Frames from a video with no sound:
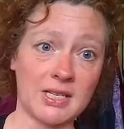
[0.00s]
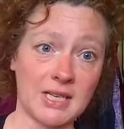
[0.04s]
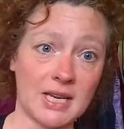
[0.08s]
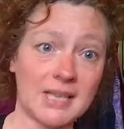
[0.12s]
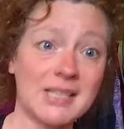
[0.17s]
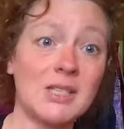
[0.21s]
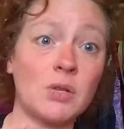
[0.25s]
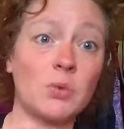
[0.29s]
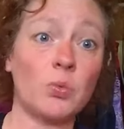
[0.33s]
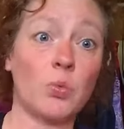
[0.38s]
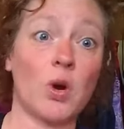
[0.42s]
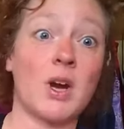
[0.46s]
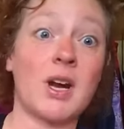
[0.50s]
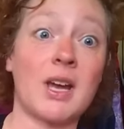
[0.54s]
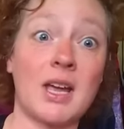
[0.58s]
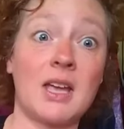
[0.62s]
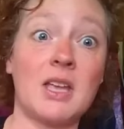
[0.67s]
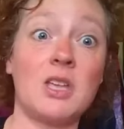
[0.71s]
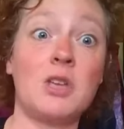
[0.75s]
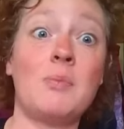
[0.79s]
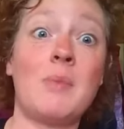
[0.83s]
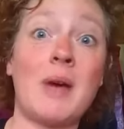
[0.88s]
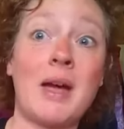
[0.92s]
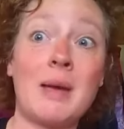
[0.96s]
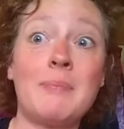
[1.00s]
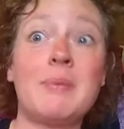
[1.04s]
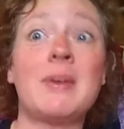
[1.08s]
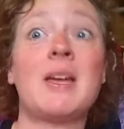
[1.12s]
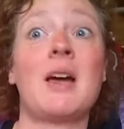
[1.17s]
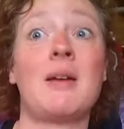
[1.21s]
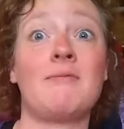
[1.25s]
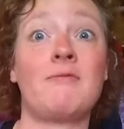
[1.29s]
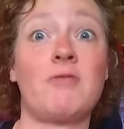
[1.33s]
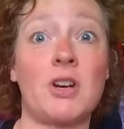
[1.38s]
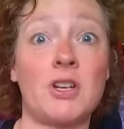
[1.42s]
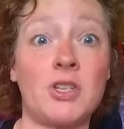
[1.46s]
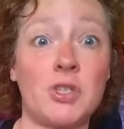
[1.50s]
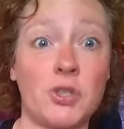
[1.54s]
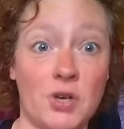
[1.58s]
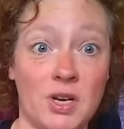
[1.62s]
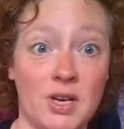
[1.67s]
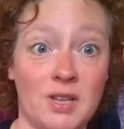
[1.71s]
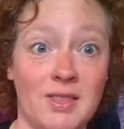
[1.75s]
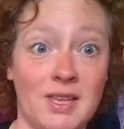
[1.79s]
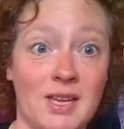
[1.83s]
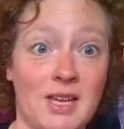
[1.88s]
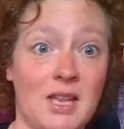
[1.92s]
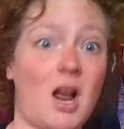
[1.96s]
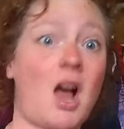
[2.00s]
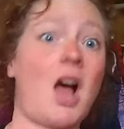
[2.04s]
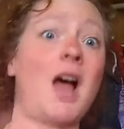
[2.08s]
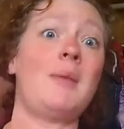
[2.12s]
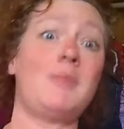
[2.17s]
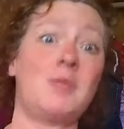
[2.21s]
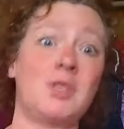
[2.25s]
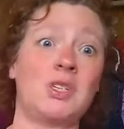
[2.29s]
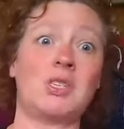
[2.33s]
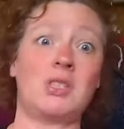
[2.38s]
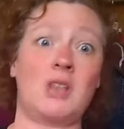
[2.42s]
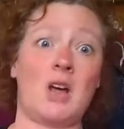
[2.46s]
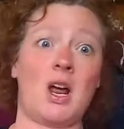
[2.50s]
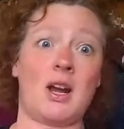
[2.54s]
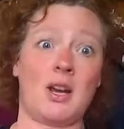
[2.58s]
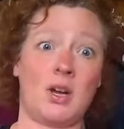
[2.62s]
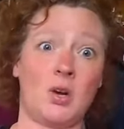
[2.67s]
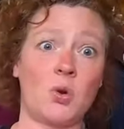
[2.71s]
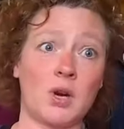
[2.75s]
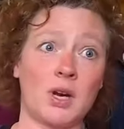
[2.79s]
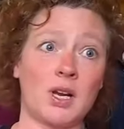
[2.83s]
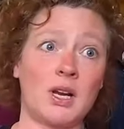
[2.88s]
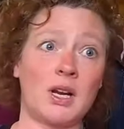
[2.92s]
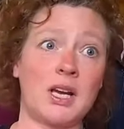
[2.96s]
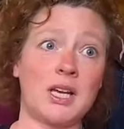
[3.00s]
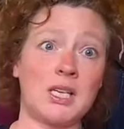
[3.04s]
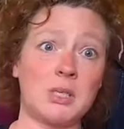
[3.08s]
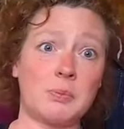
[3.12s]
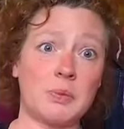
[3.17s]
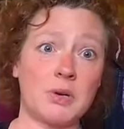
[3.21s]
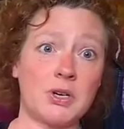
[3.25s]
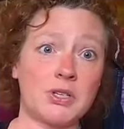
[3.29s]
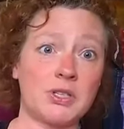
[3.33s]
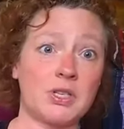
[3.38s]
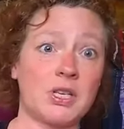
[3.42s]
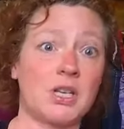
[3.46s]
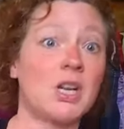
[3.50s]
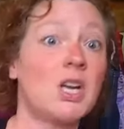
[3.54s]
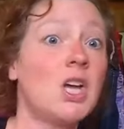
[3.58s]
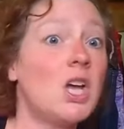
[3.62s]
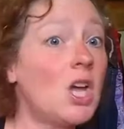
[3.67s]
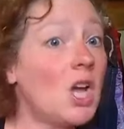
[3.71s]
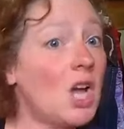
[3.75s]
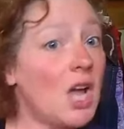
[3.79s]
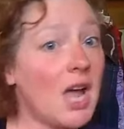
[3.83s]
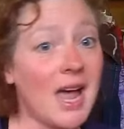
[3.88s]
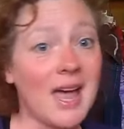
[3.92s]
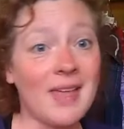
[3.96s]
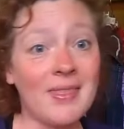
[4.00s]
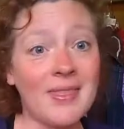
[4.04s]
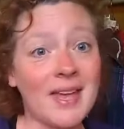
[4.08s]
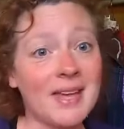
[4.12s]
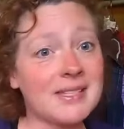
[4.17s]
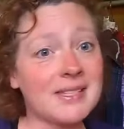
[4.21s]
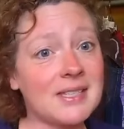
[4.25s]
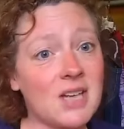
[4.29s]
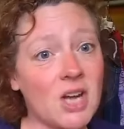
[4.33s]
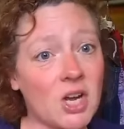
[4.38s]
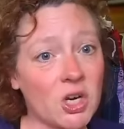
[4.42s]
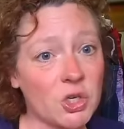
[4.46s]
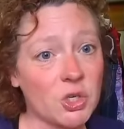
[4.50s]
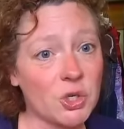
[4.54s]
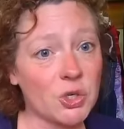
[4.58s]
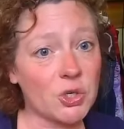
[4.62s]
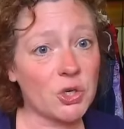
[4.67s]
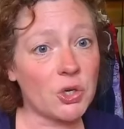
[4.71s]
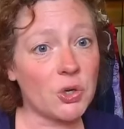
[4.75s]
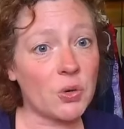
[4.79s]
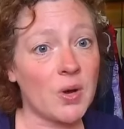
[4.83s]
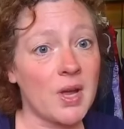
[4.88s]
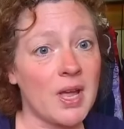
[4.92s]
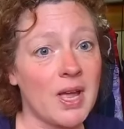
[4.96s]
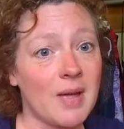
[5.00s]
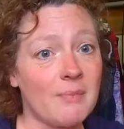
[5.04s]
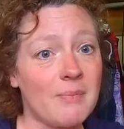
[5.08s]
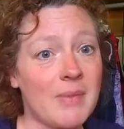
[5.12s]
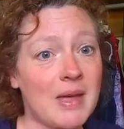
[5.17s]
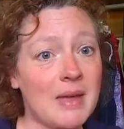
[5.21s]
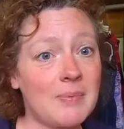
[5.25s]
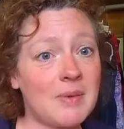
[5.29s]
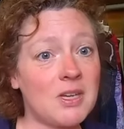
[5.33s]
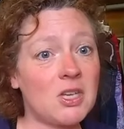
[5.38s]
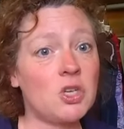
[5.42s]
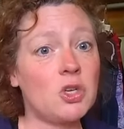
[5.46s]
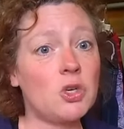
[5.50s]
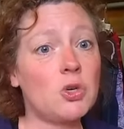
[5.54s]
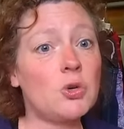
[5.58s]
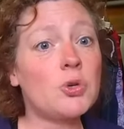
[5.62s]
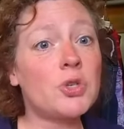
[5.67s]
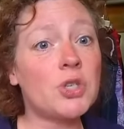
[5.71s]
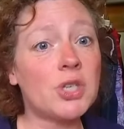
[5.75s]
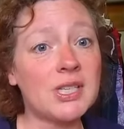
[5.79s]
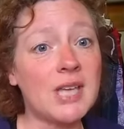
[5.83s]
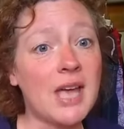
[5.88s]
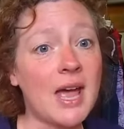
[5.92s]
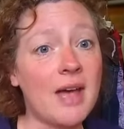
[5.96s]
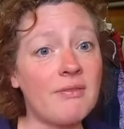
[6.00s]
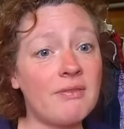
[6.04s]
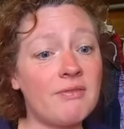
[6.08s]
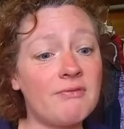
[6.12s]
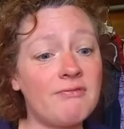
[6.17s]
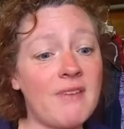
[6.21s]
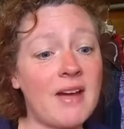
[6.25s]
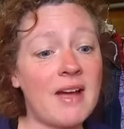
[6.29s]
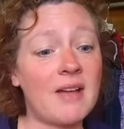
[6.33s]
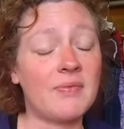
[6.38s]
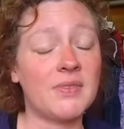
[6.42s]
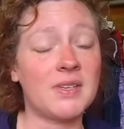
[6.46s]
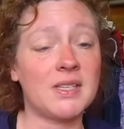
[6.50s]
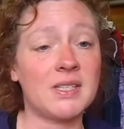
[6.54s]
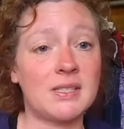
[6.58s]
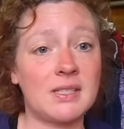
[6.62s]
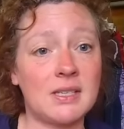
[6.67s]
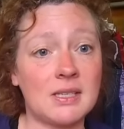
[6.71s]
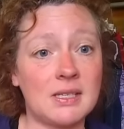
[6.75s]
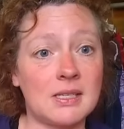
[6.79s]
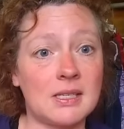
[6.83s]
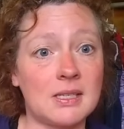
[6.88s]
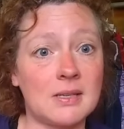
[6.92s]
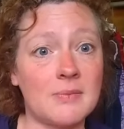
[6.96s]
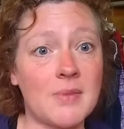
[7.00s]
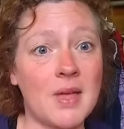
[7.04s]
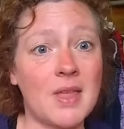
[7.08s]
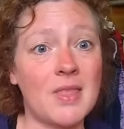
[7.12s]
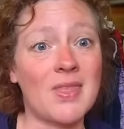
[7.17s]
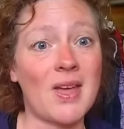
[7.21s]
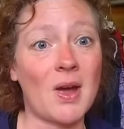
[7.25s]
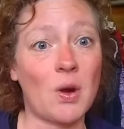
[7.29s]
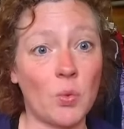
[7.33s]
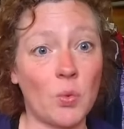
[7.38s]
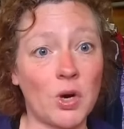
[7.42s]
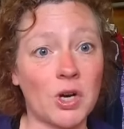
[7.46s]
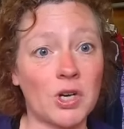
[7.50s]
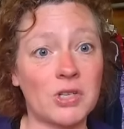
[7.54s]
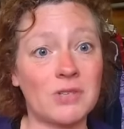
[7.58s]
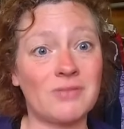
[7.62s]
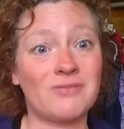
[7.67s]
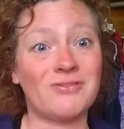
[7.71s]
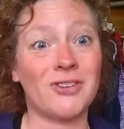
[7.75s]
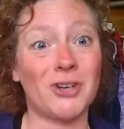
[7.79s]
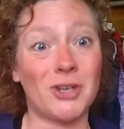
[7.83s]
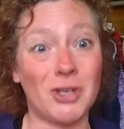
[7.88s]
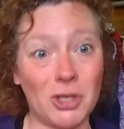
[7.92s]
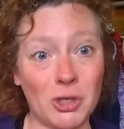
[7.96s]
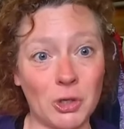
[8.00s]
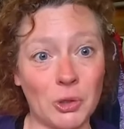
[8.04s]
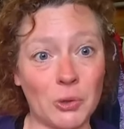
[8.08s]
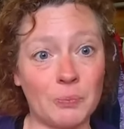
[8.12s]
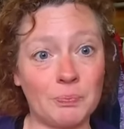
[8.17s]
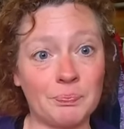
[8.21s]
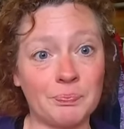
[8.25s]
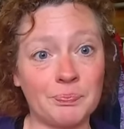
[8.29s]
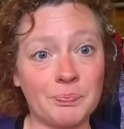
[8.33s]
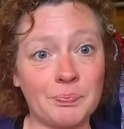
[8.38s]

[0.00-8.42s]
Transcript: Doesn't work. You might become frustrated thinking, I'm just not an organized person. And that's not true. Maybe you just haven't found the system that works for you.